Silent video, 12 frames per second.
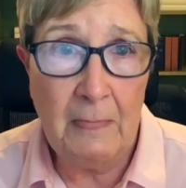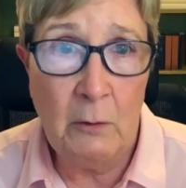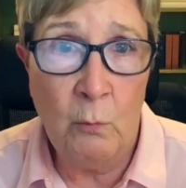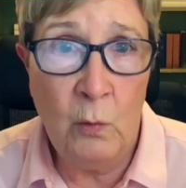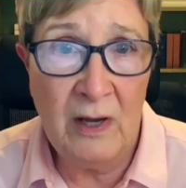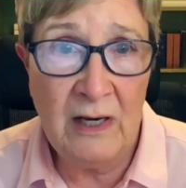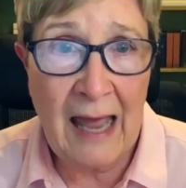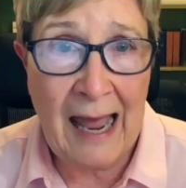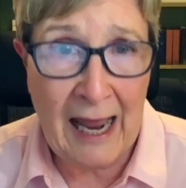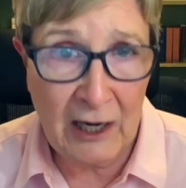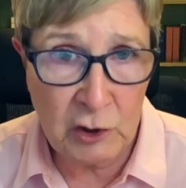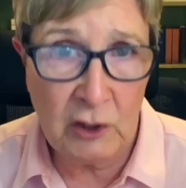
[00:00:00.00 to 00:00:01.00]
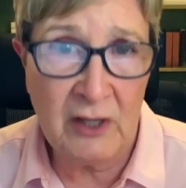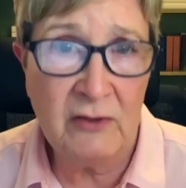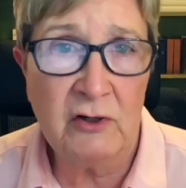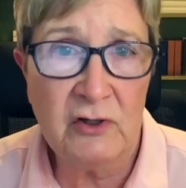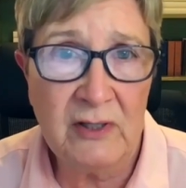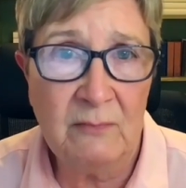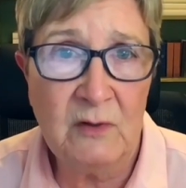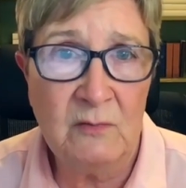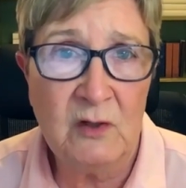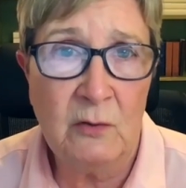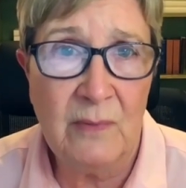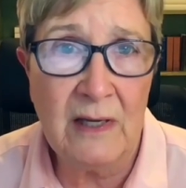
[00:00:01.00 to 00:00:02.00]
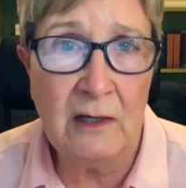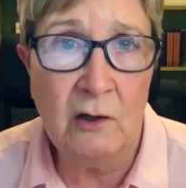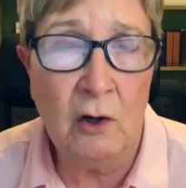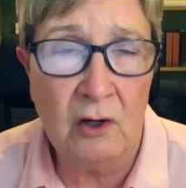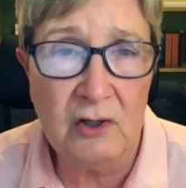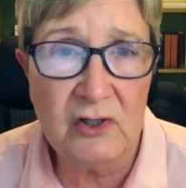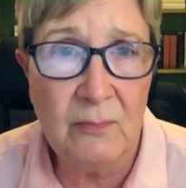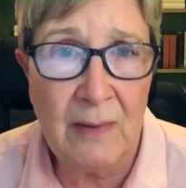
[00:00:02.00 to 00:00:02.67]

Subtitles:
when actually their symptoms are being caused